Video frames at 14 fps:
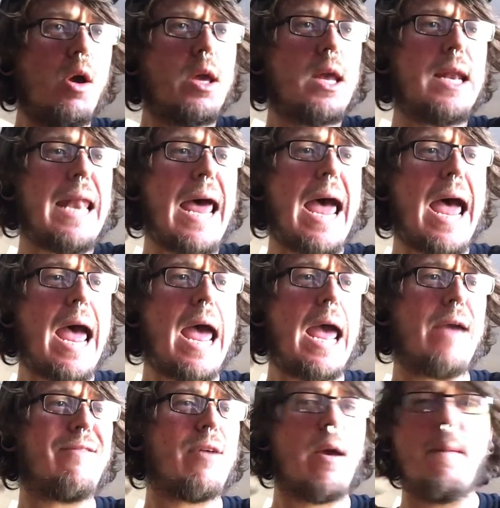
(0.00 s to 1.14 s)
your life.
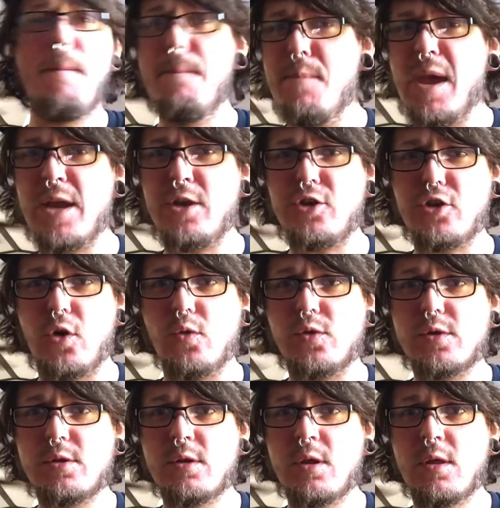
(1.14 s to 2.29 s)

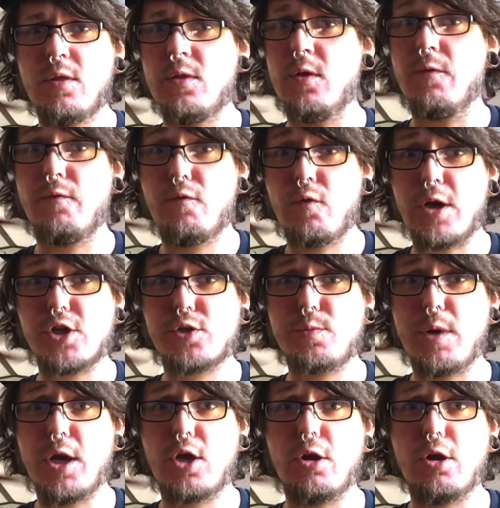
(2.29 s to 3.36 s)
Mentos, the fresh maker.